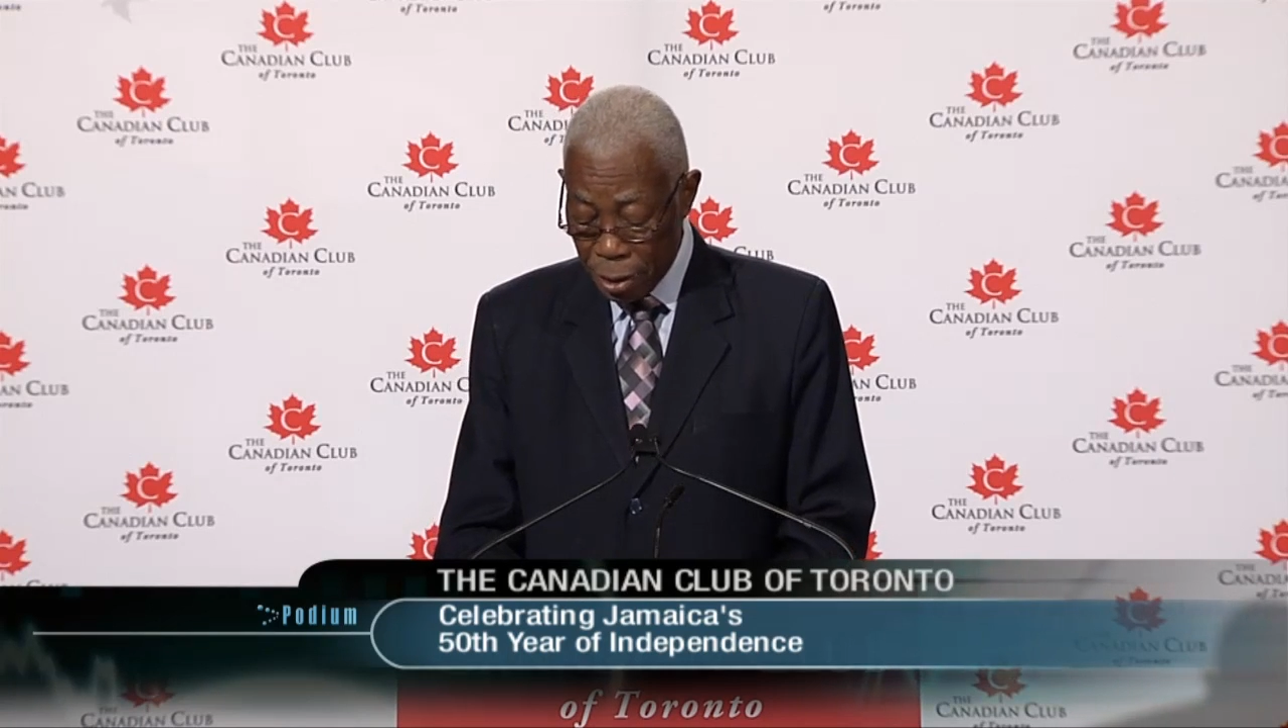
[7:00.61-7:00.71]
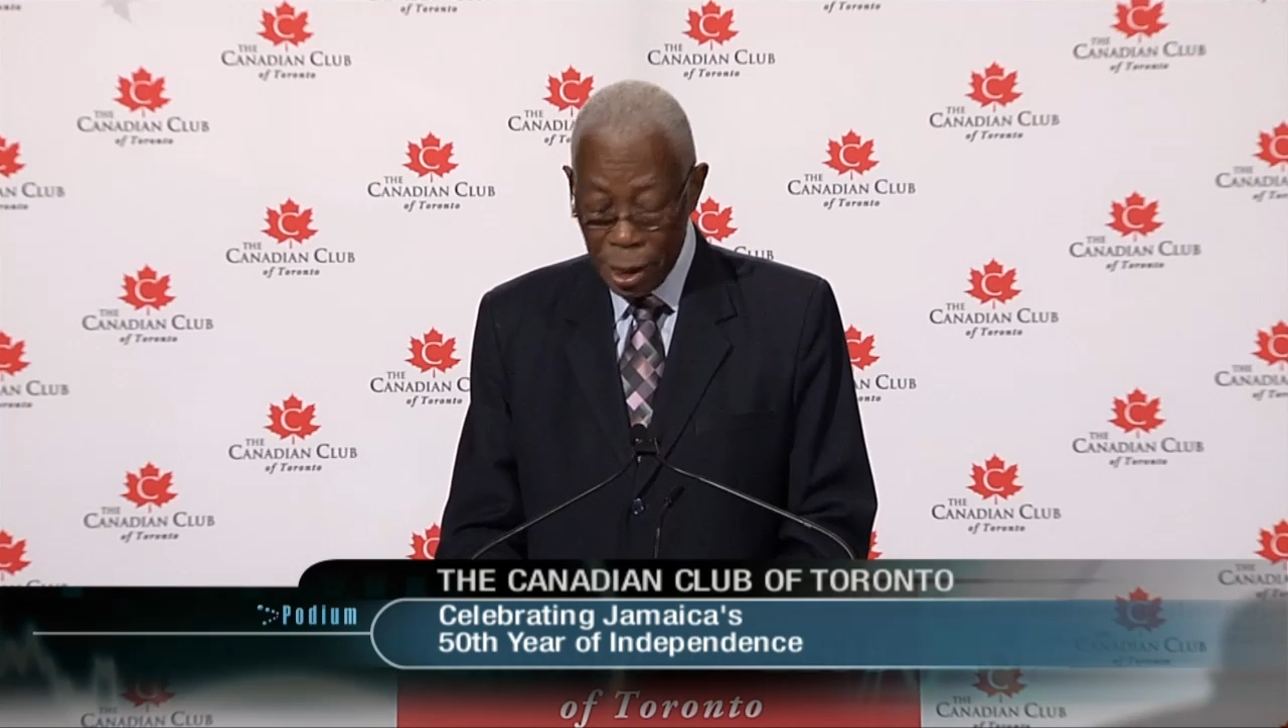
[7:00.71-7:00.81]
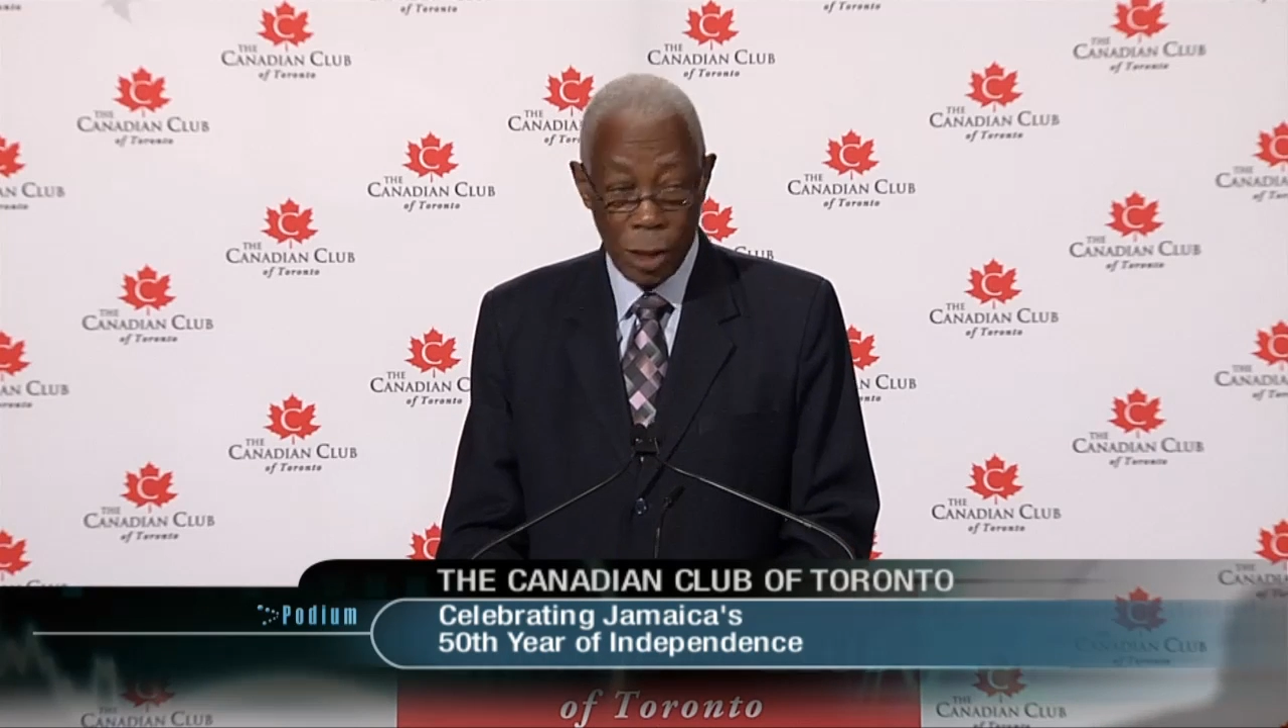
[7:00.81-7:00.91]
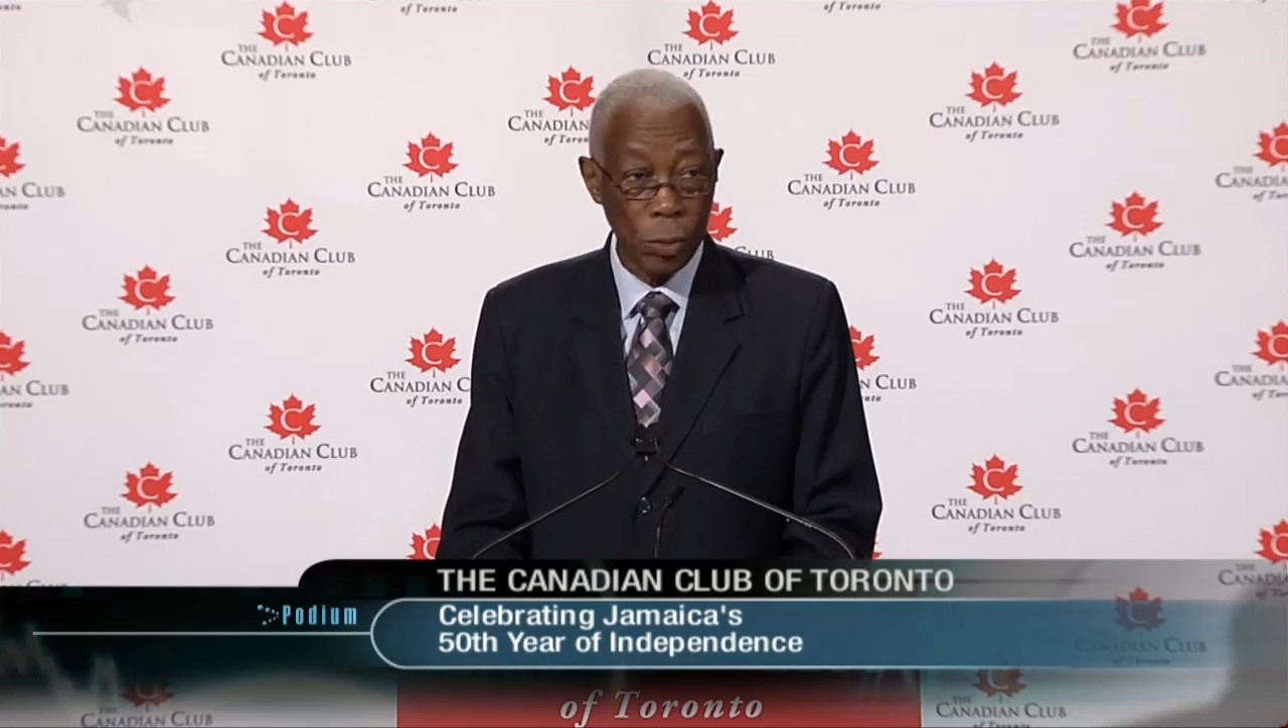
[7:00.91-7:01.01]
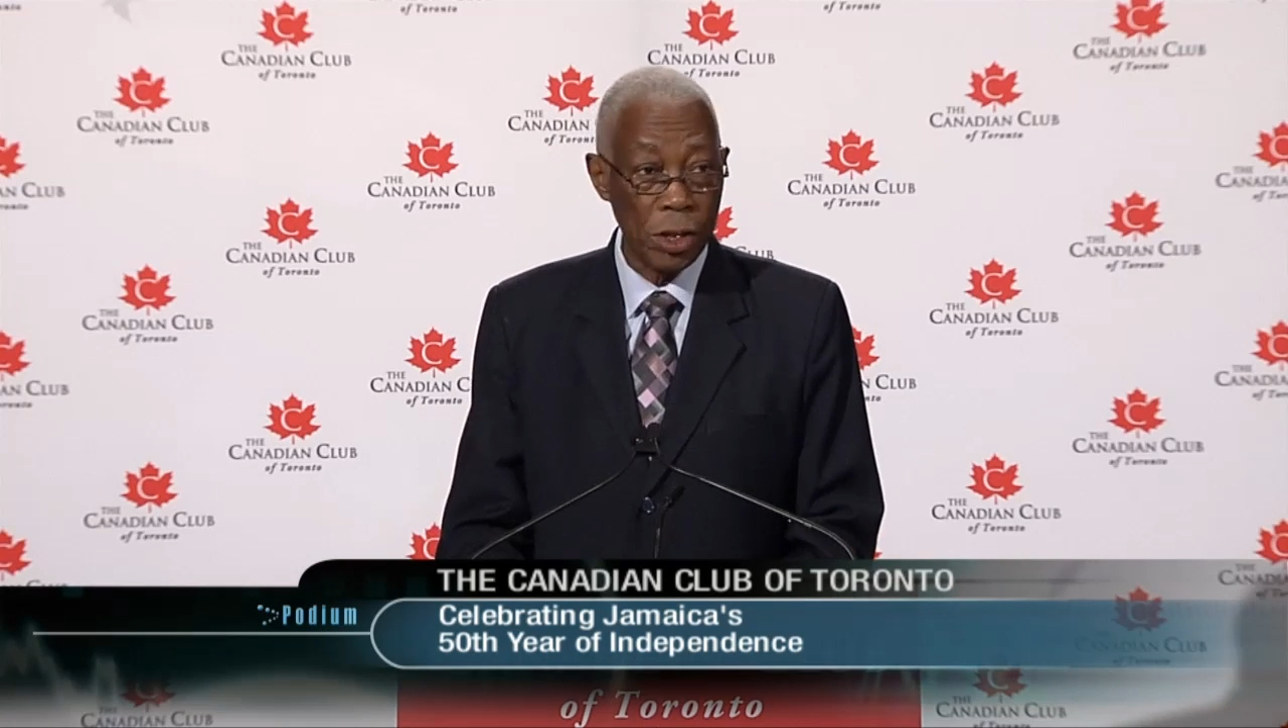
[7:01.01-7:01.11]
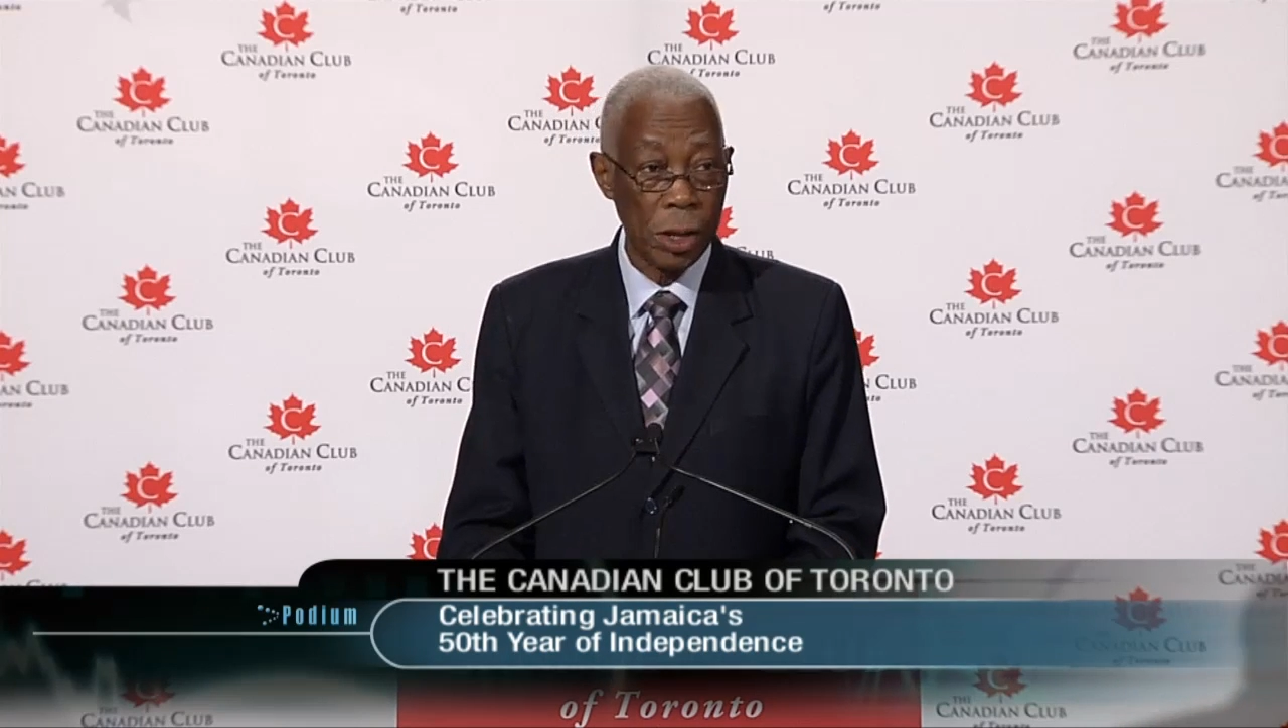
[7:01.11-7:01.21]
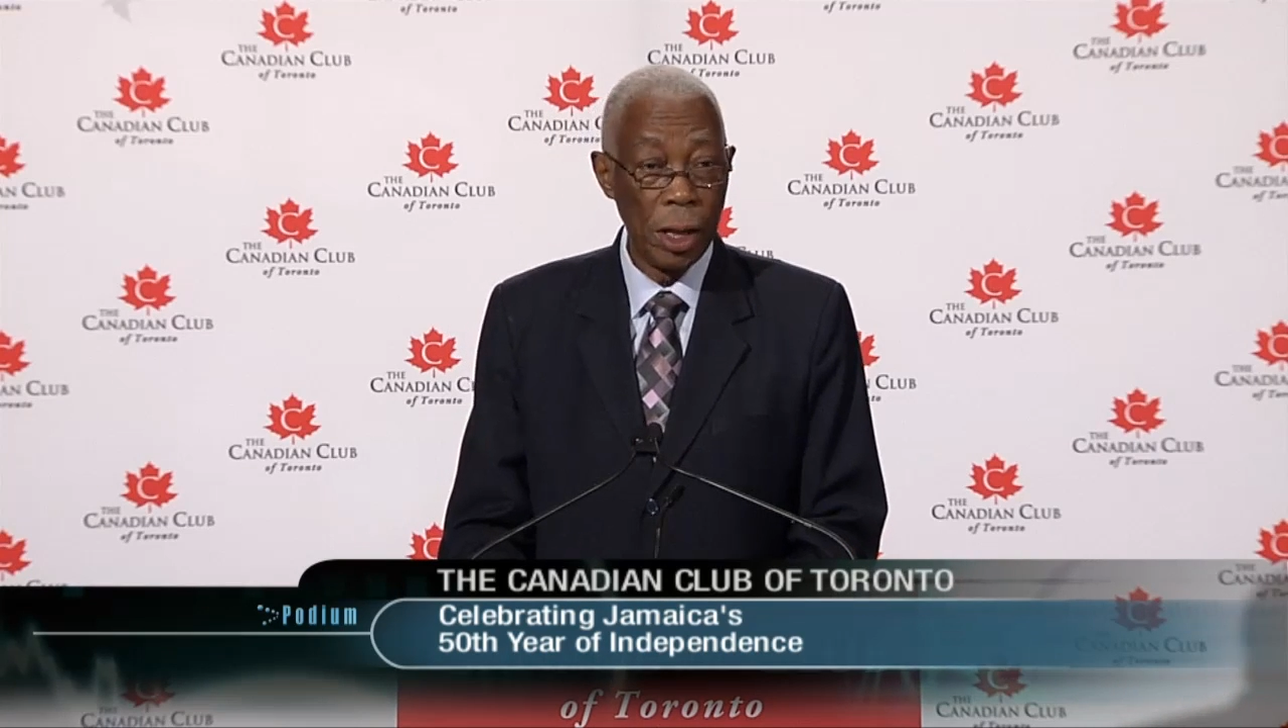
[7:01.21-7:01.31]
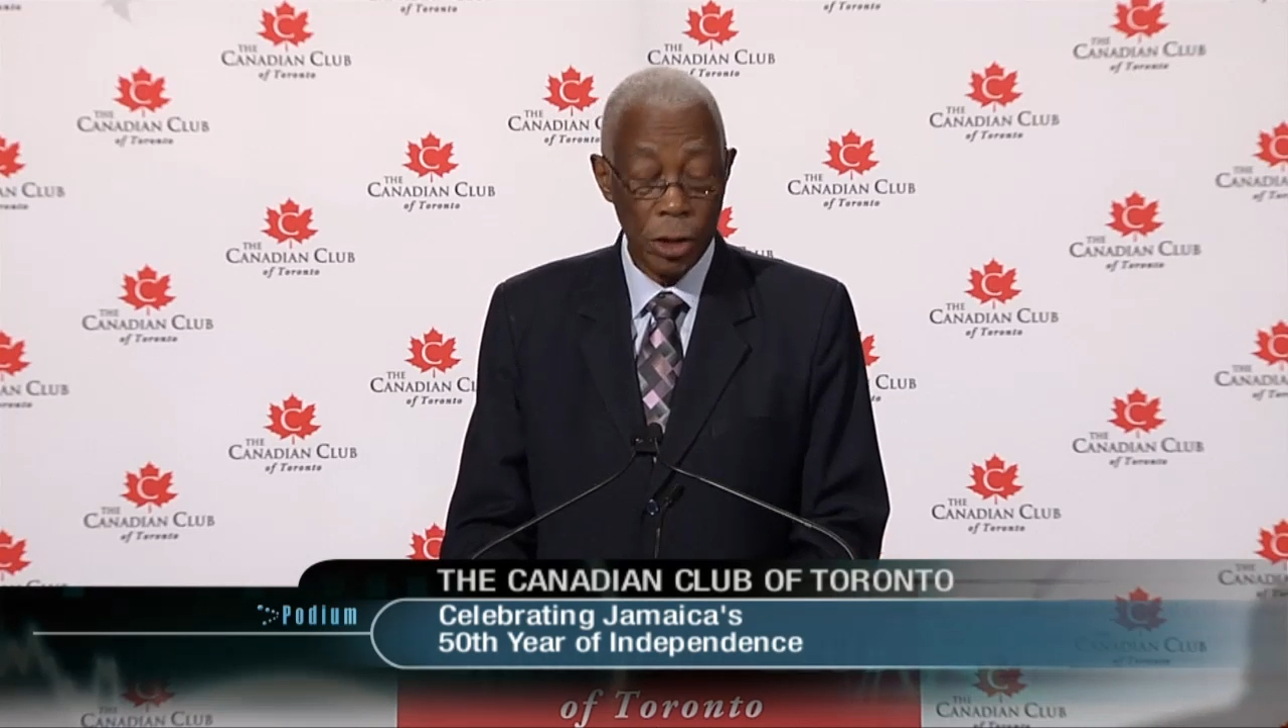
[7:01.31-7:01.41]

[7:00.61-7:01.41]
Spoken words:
that was